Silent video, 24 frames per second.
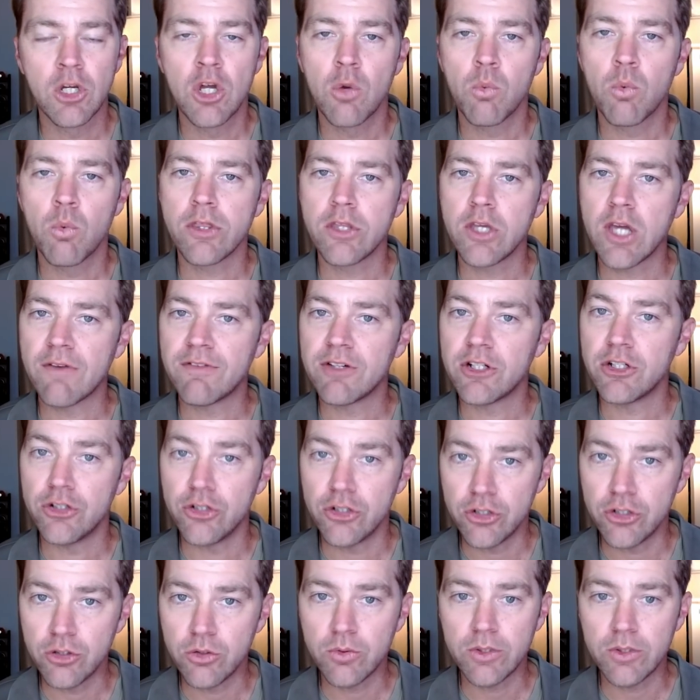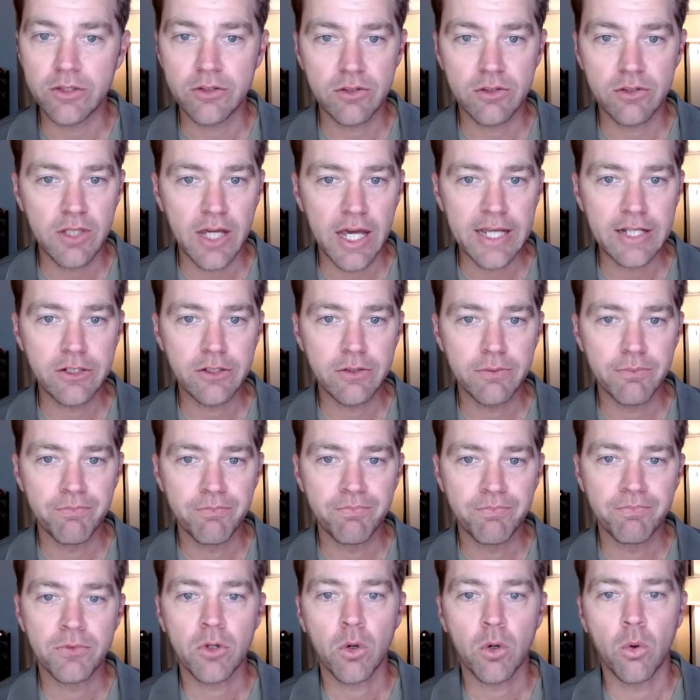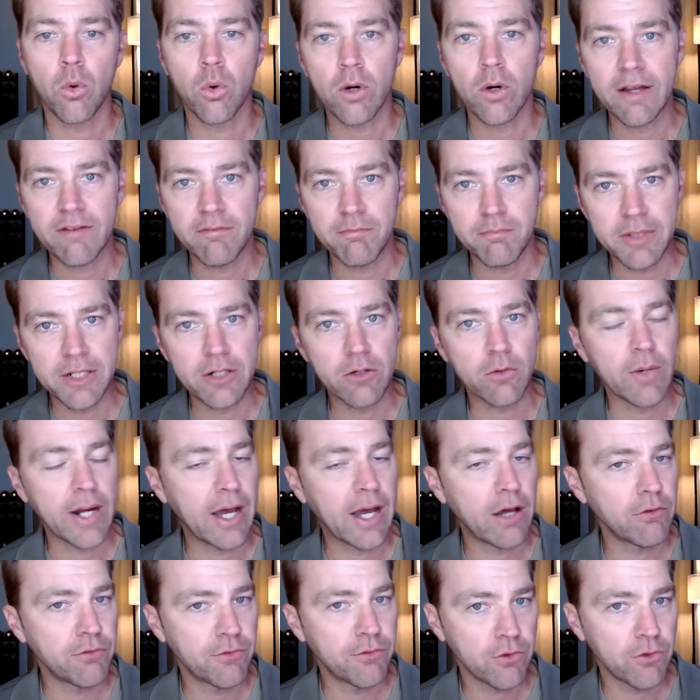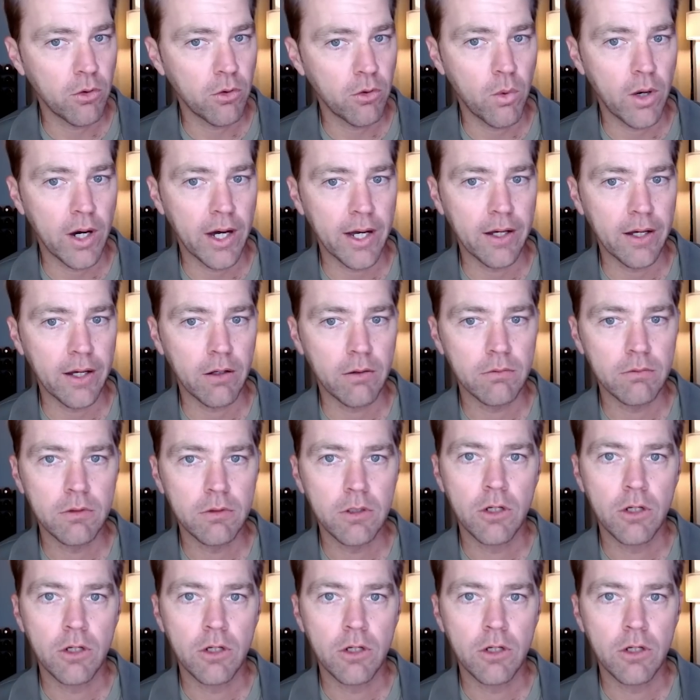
Whether you have a new site or have been around a while,